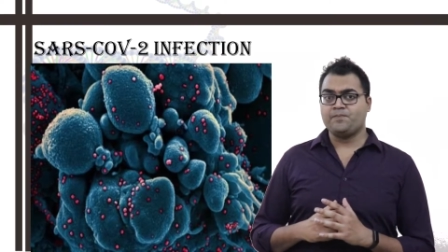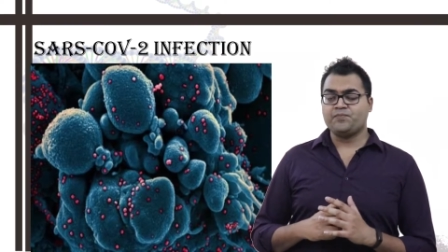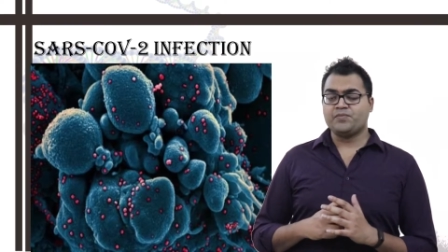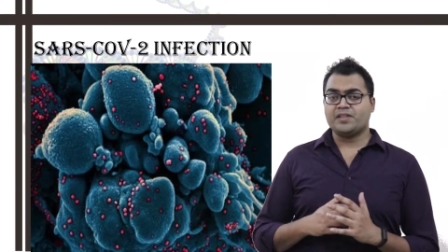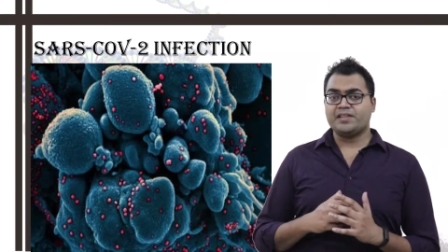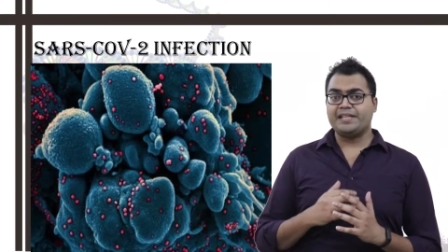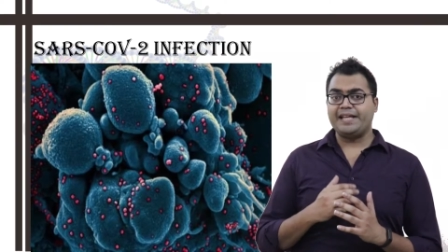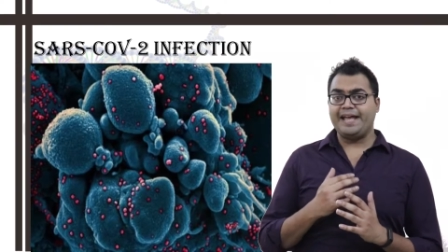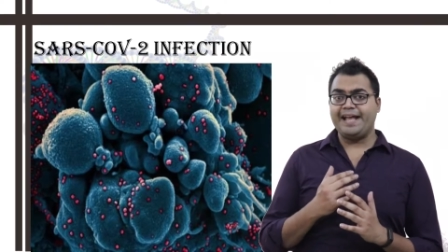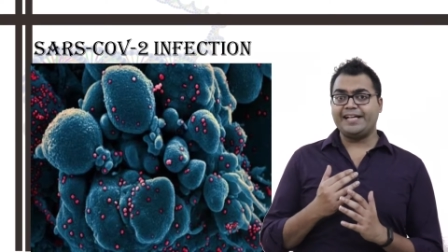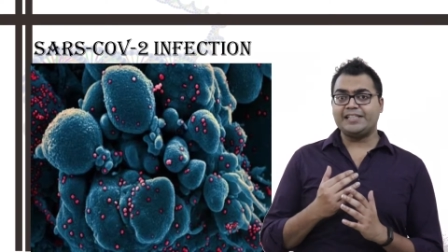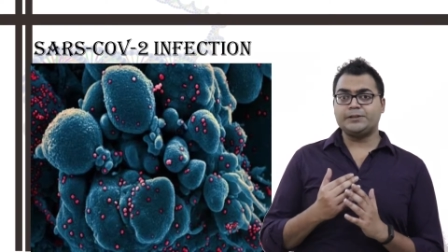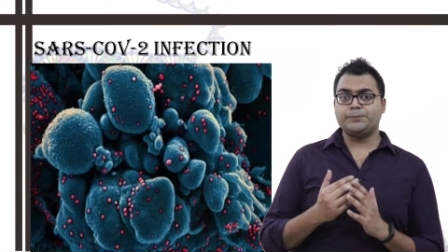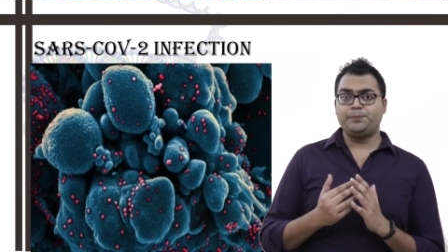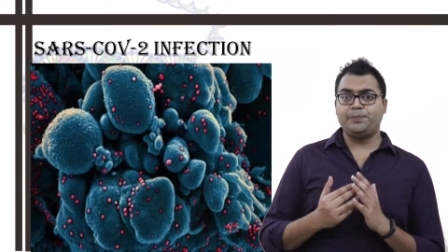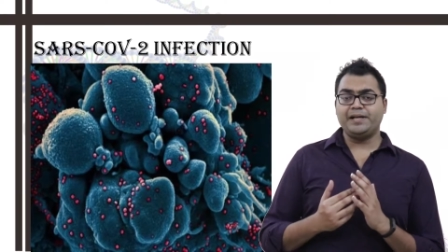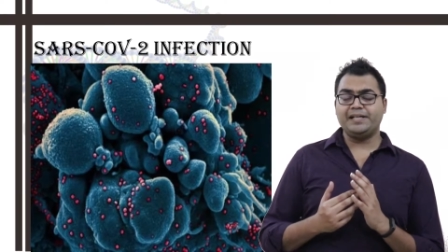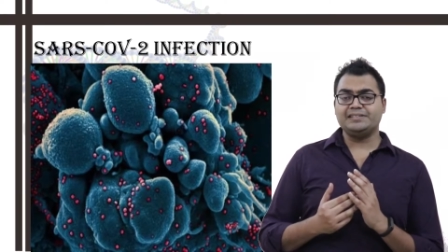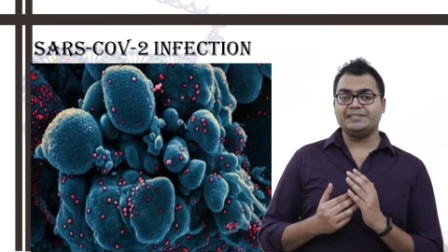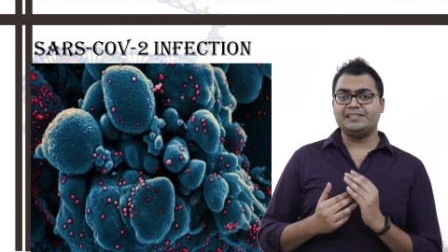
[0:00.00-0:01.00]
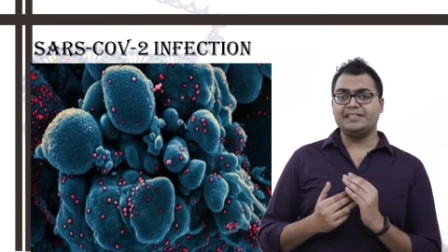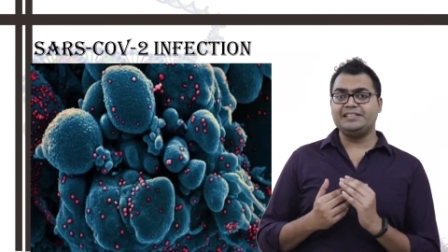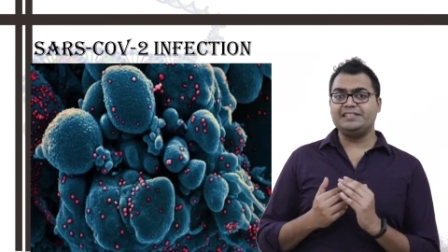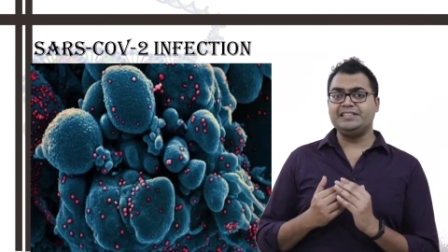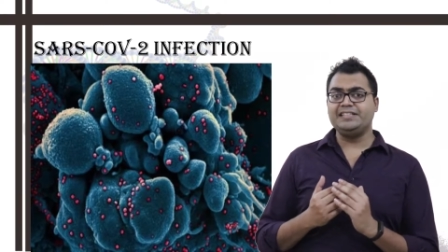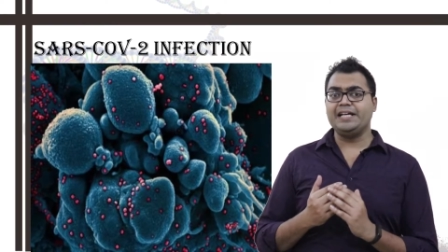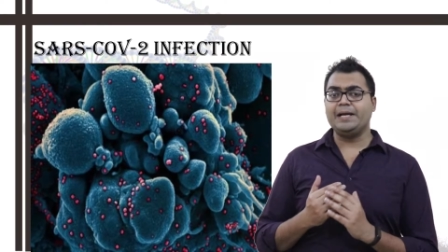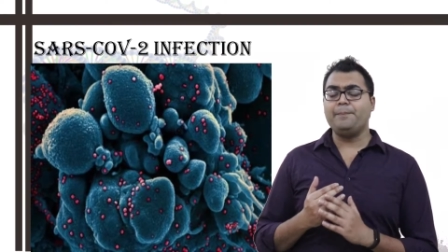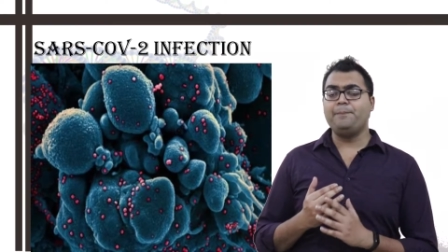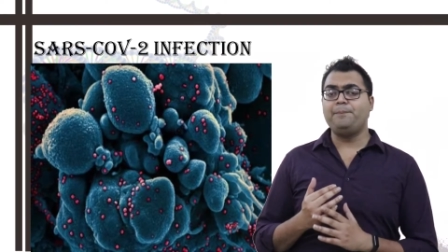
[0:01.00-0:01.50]
they express the
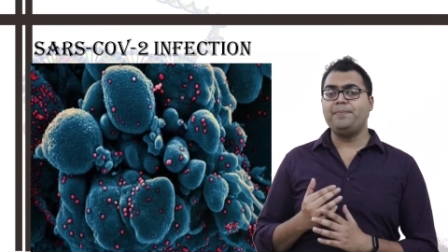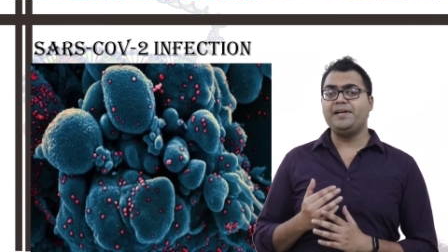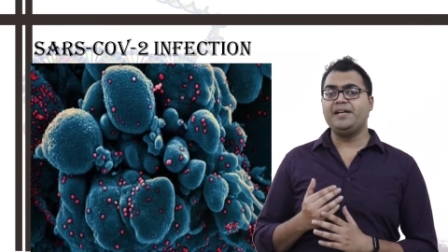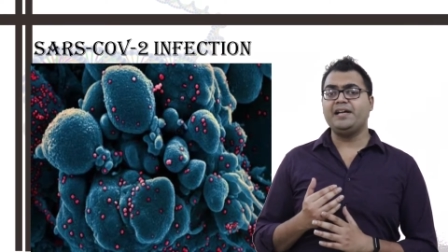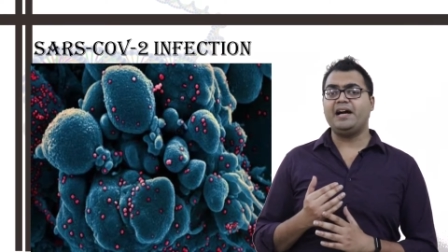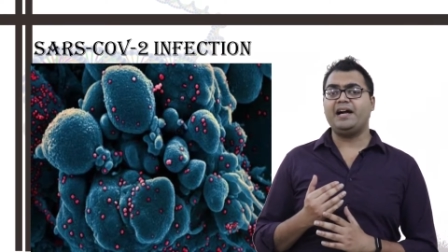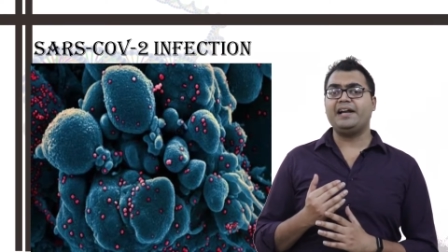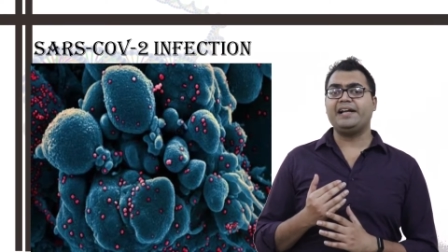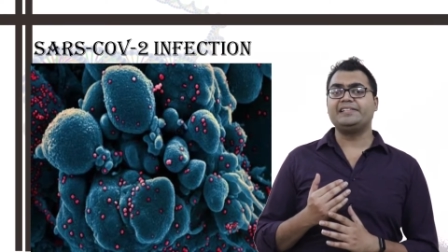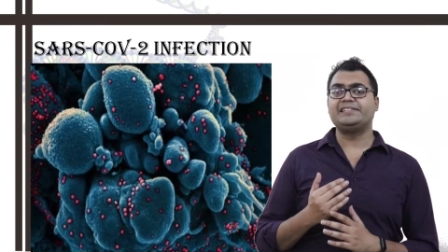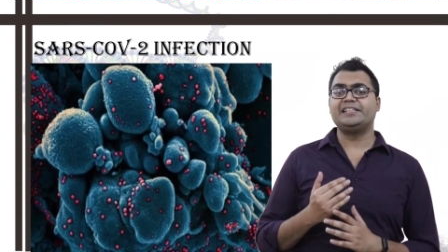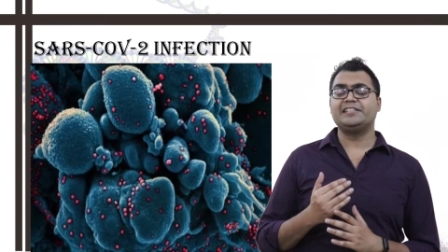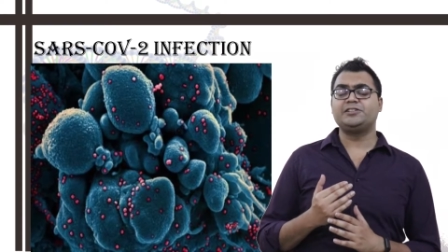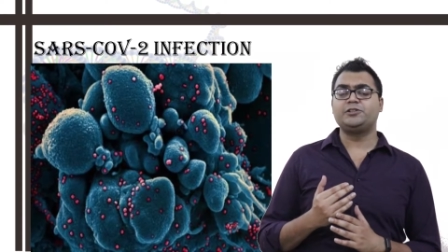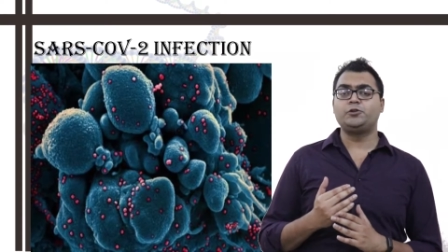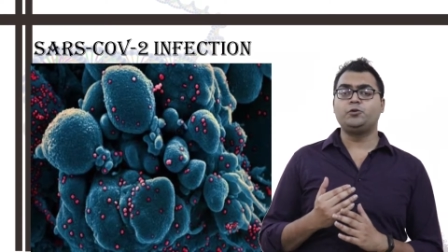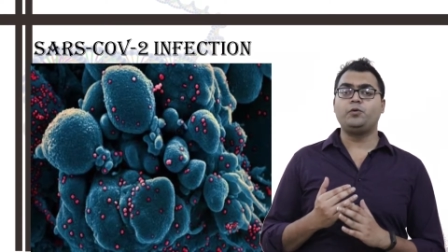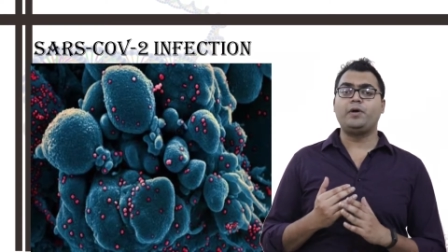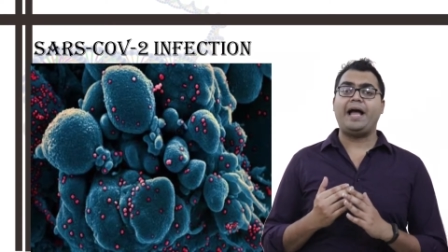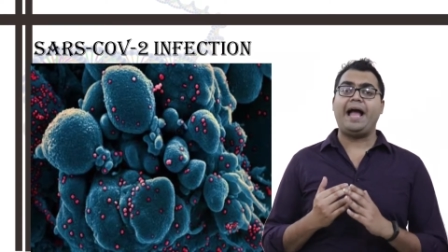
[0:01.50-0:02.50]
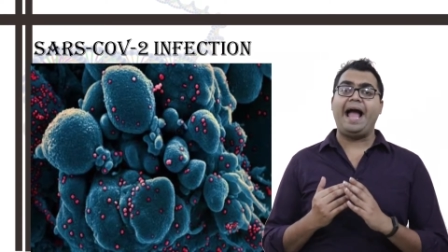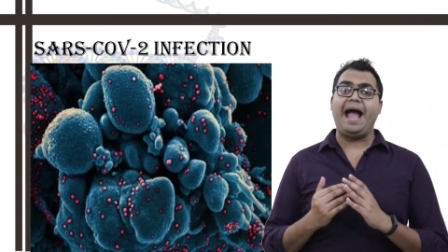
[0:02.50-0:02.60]
TMPRSS2